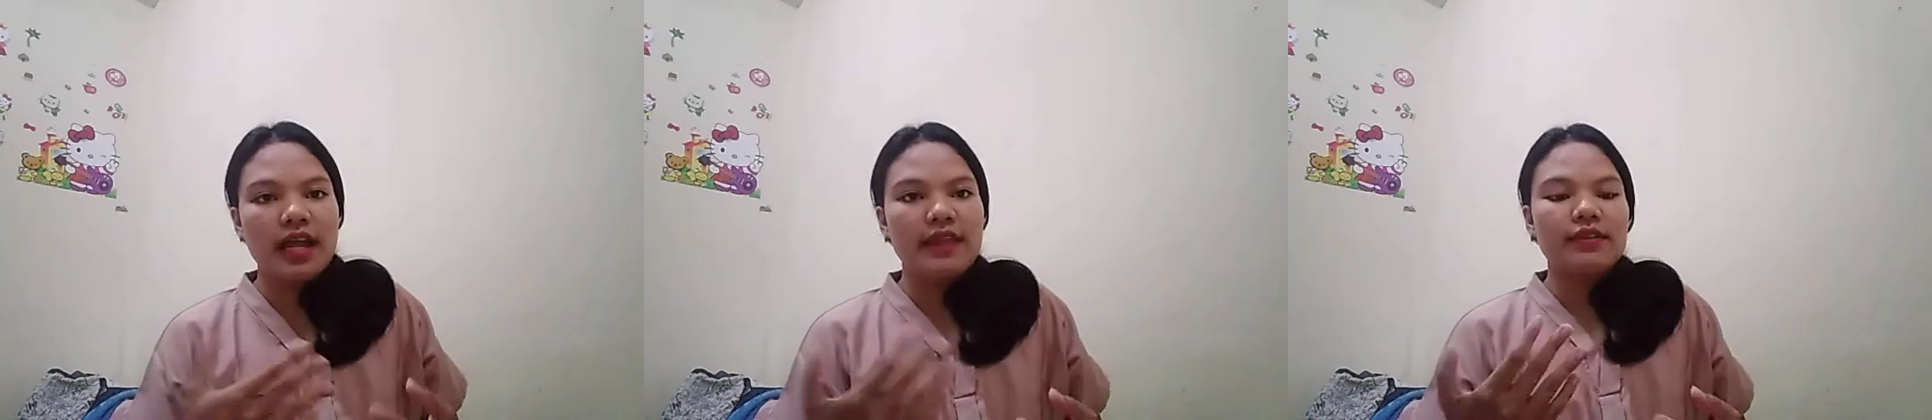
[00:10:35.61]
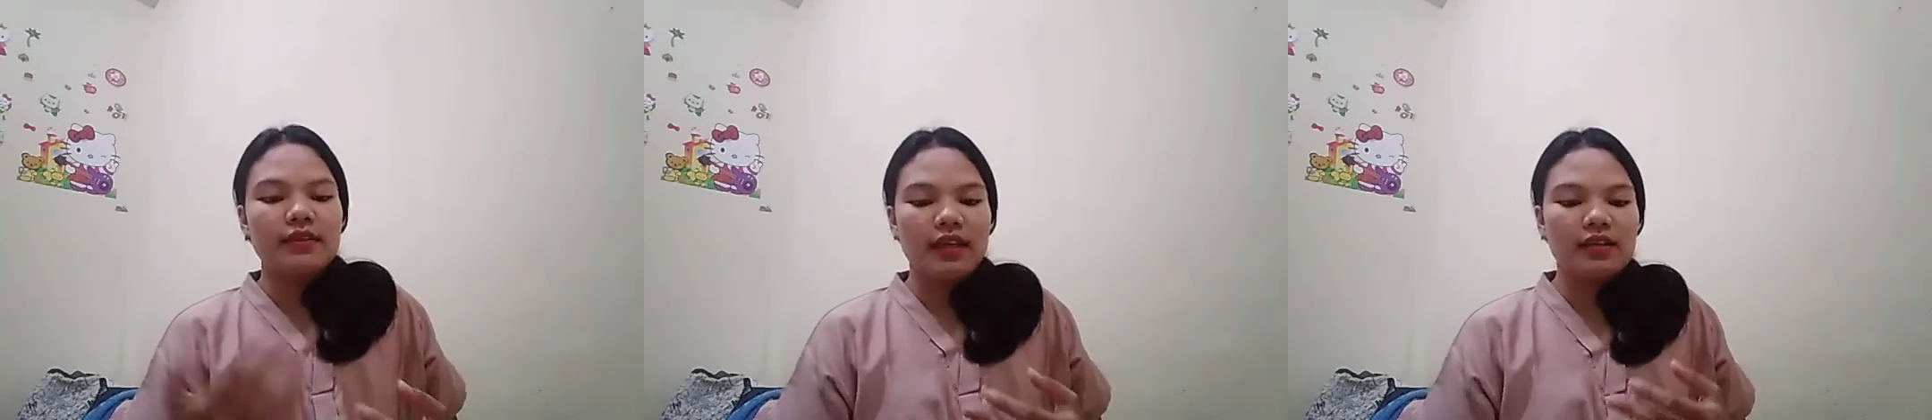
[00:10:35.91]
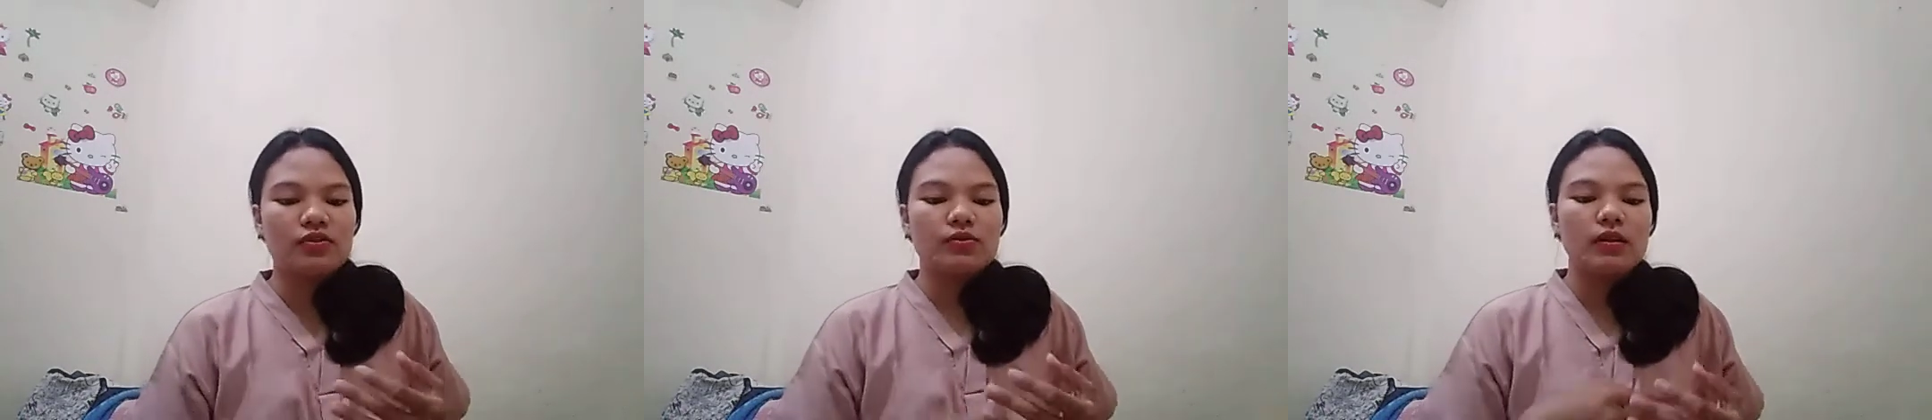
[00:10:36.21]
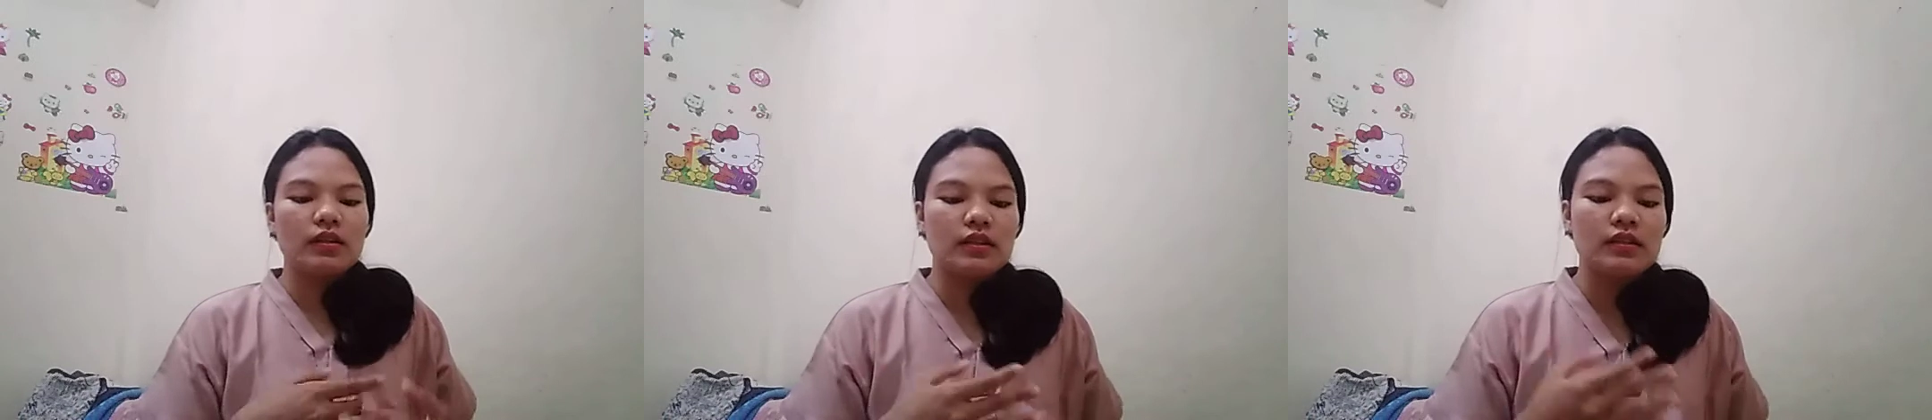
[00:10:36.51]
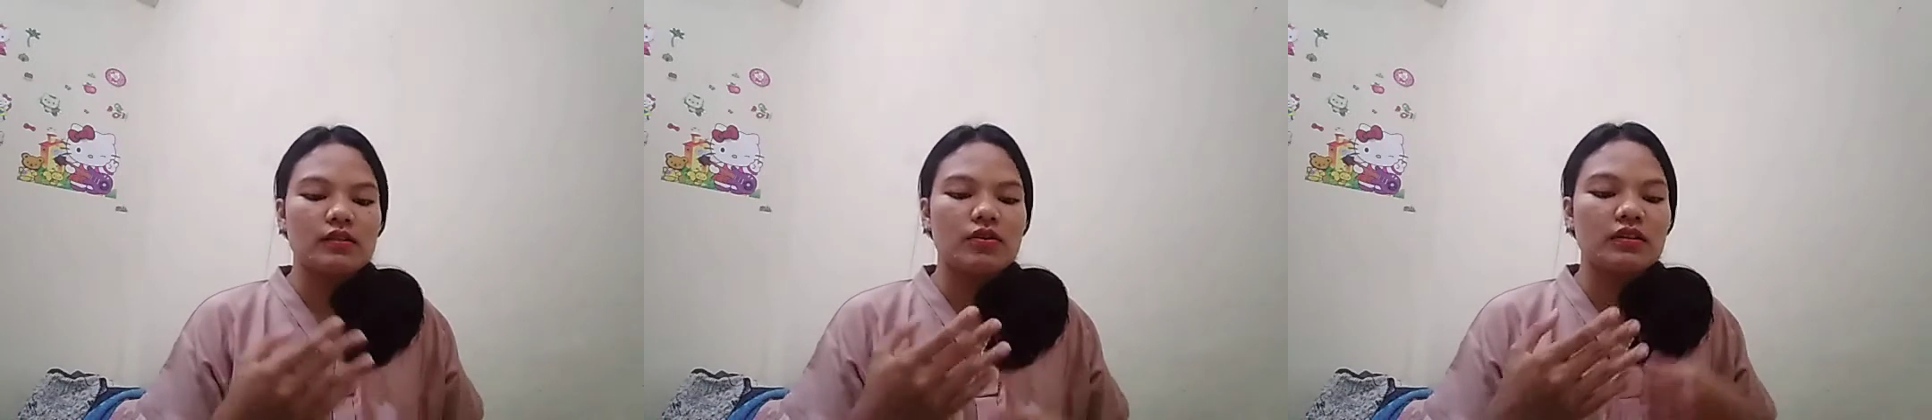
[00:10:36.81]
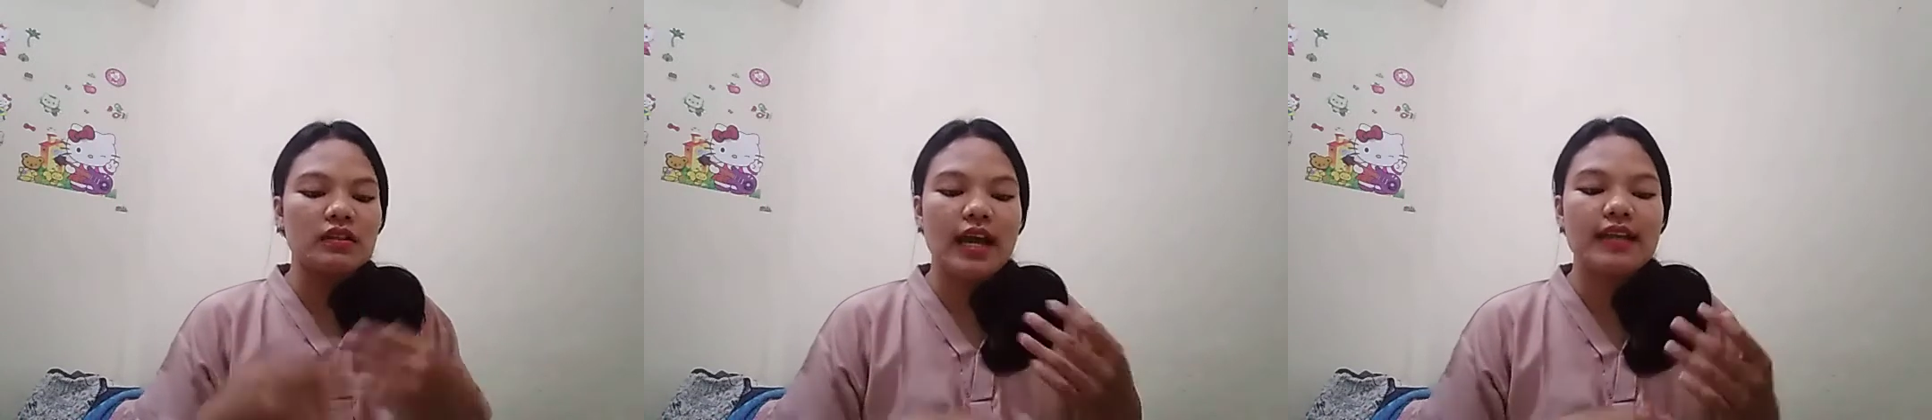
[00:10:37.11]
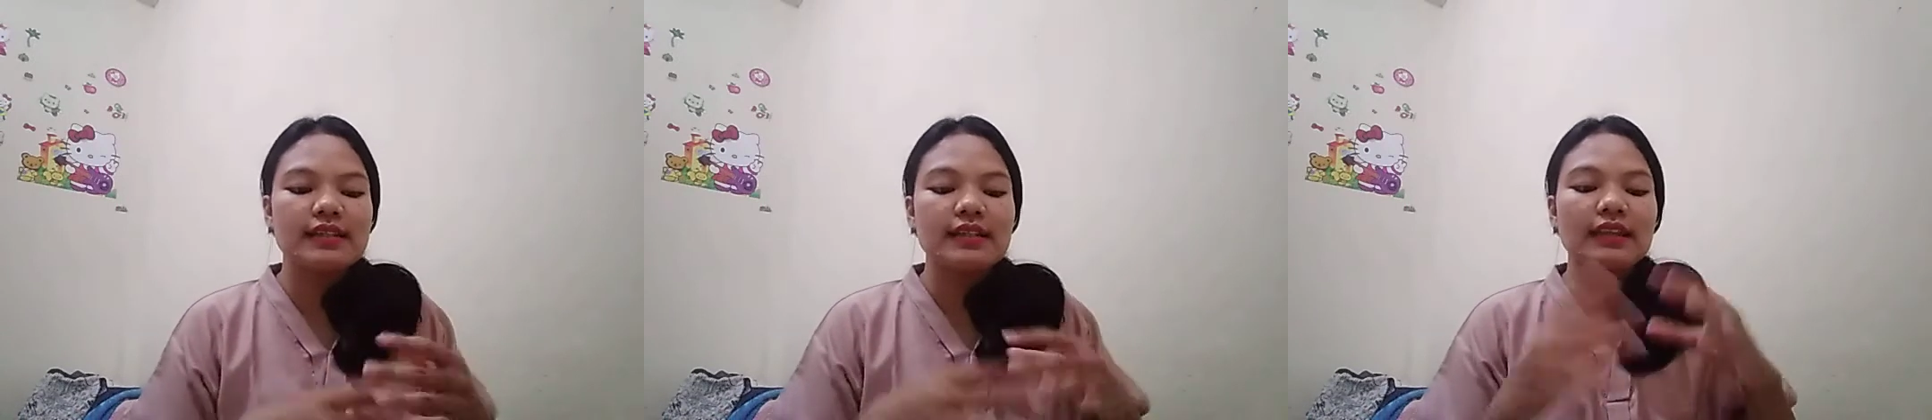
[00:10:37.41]
and textual is
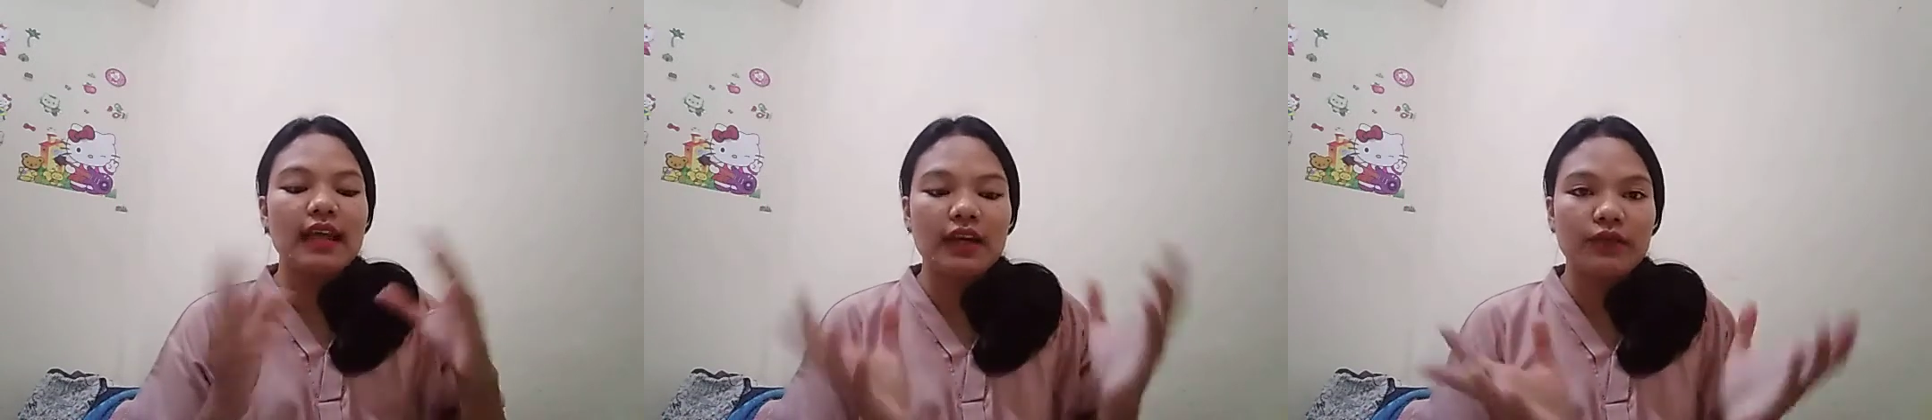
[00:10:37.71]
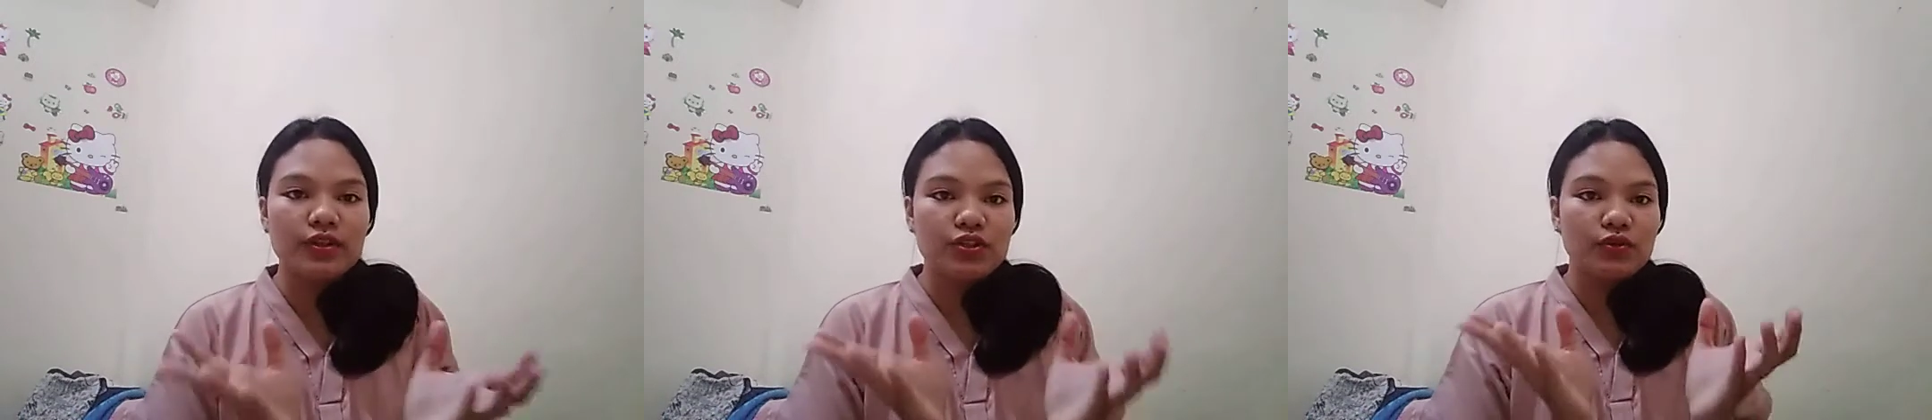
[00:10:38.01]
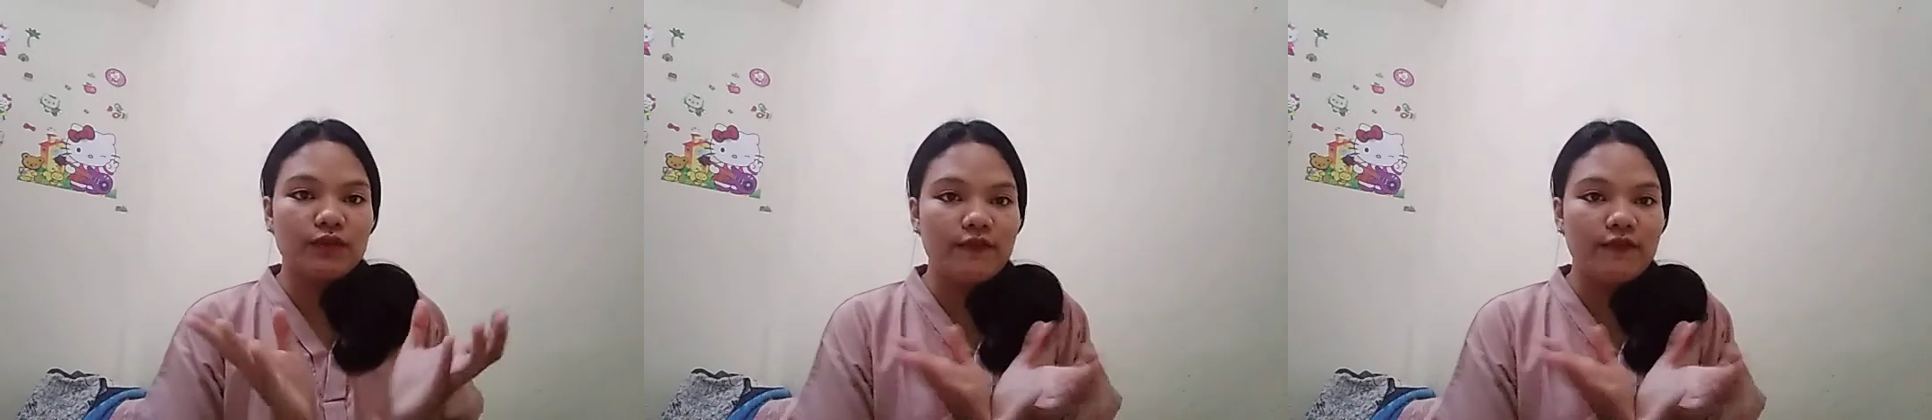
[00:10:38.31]
organizing language to